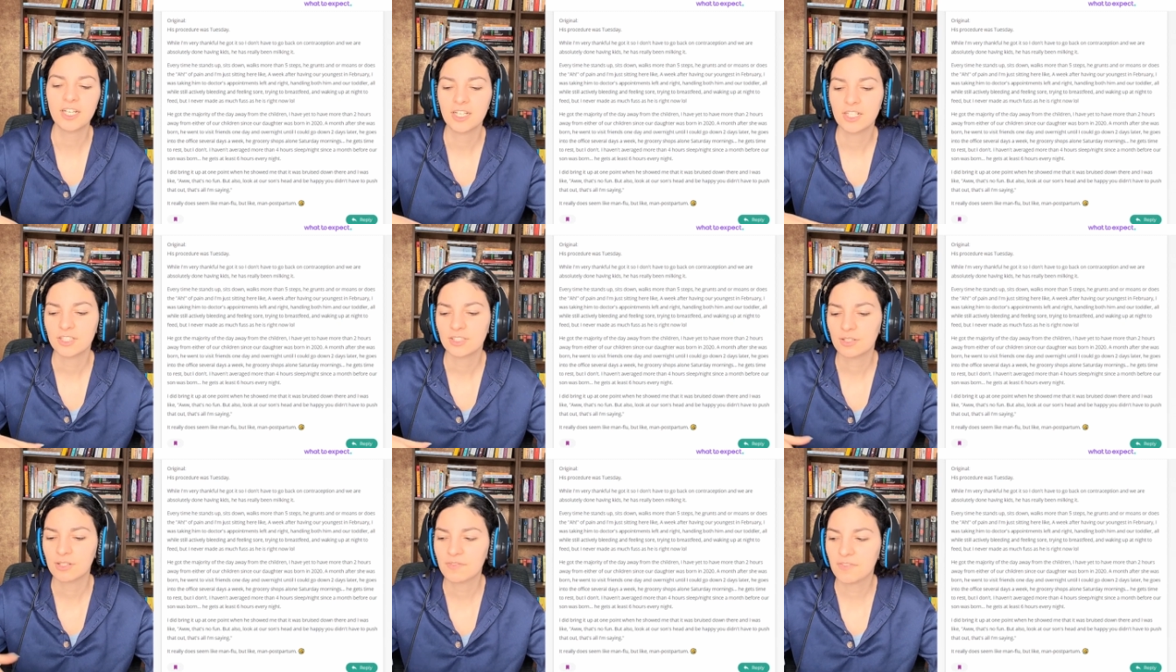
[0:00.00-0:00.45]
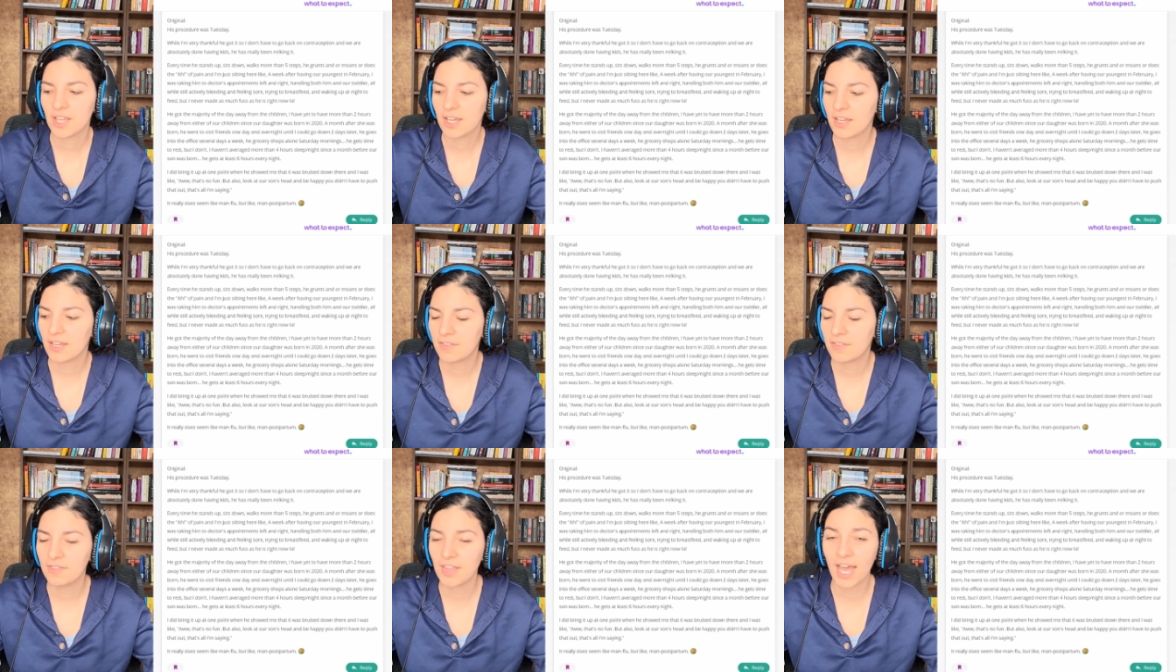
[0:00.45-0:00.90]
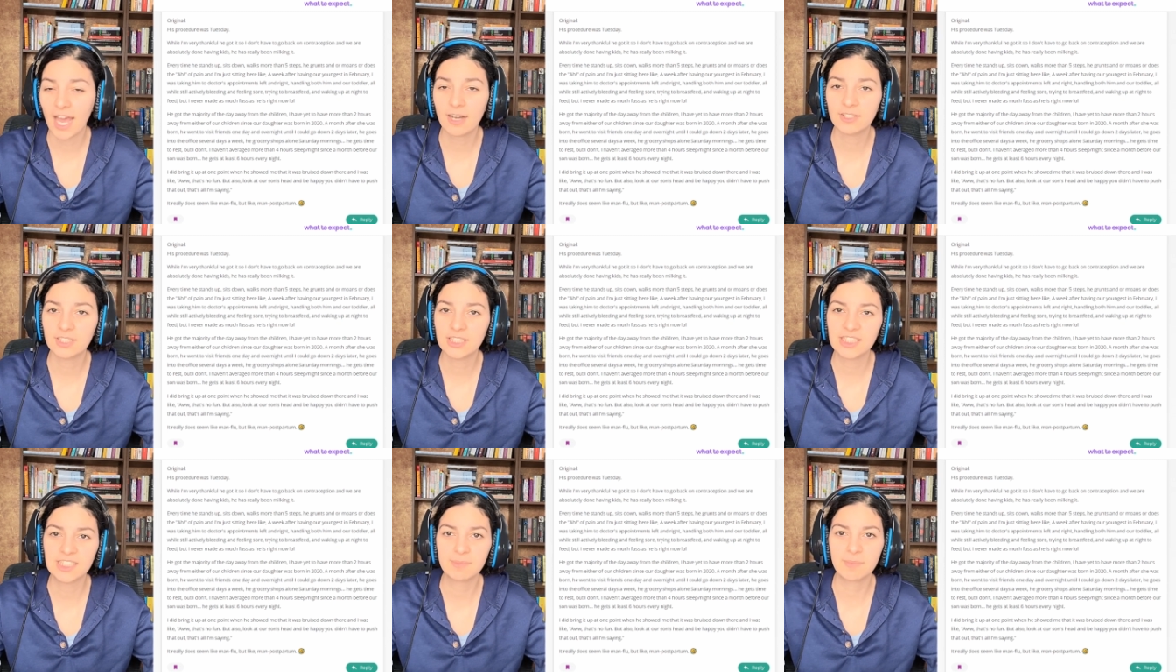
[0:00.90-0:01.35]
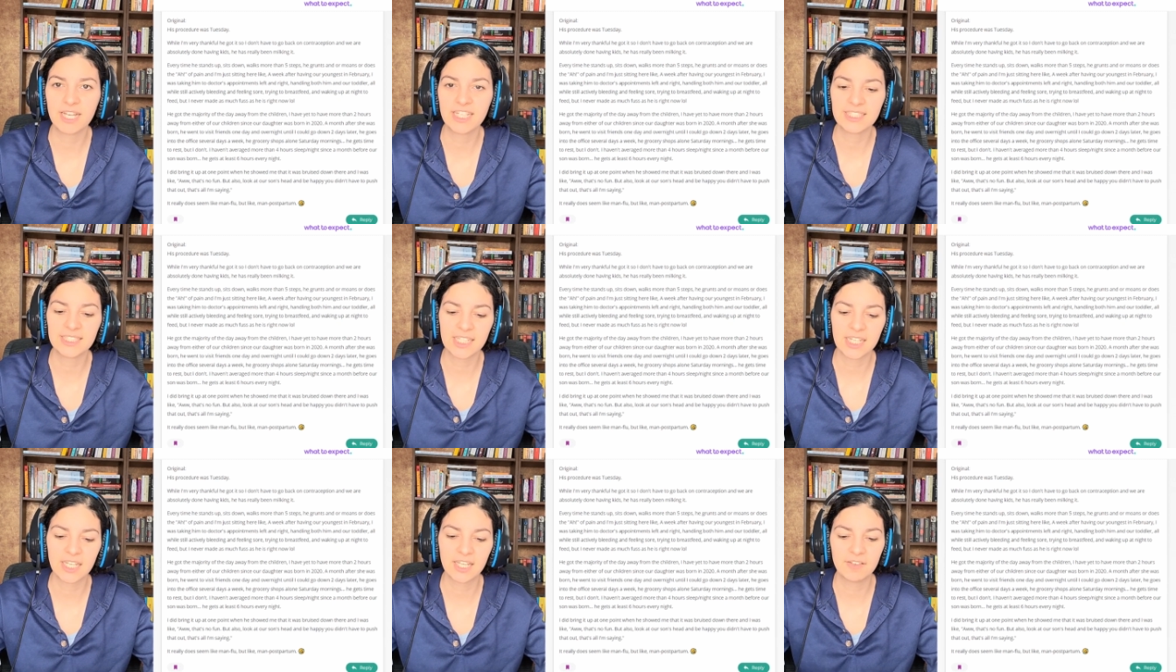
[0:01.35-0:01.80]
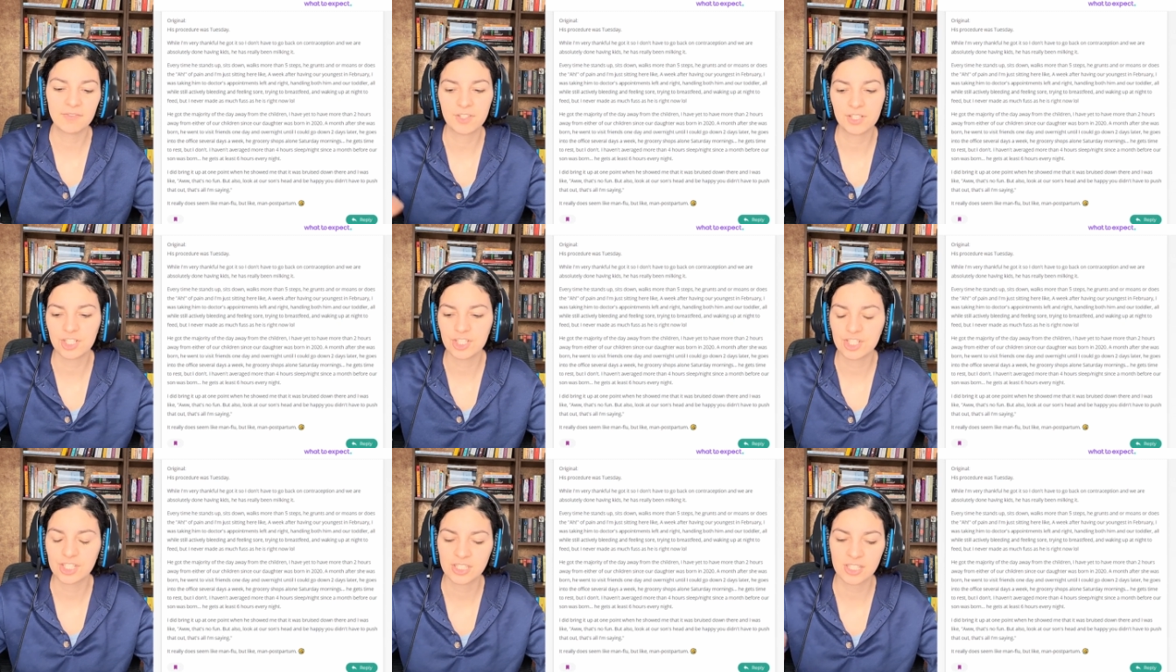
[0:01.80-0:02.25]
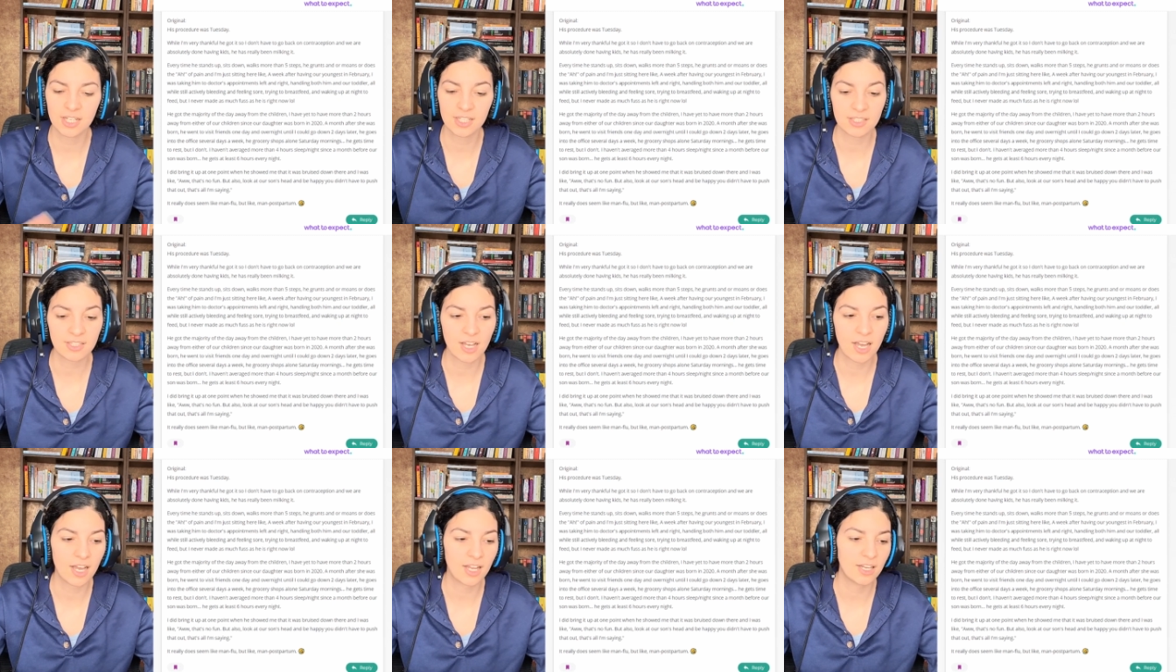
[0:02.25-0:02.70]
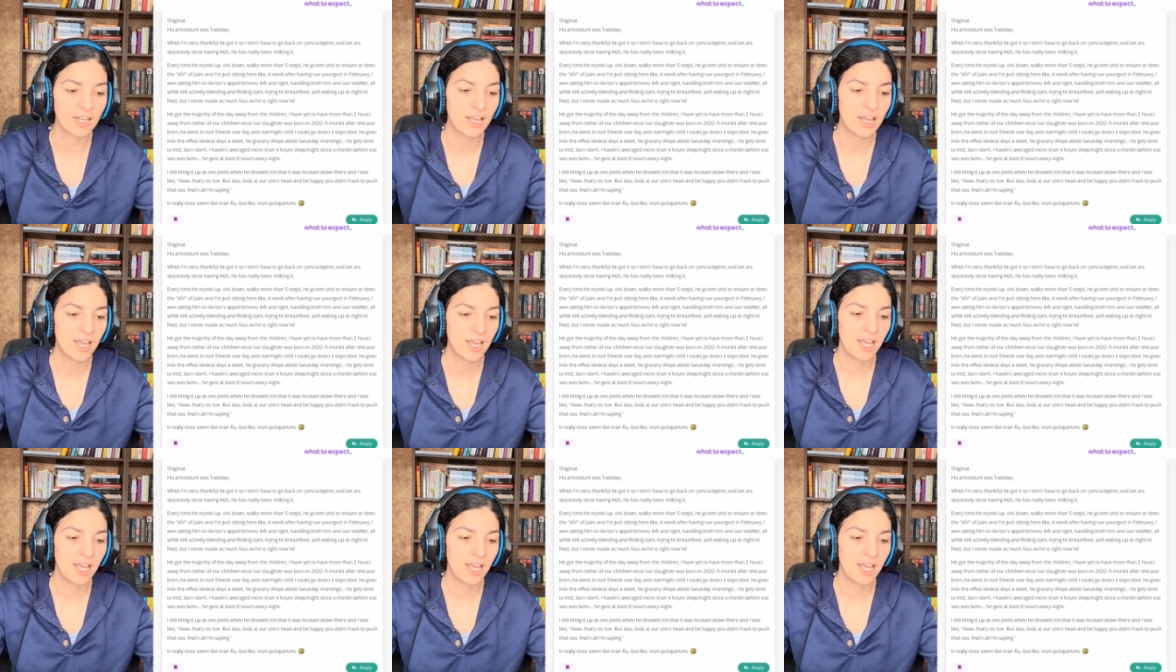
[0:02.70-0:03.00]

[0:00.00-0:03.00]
So if the house is messy, if the dishes aren't done,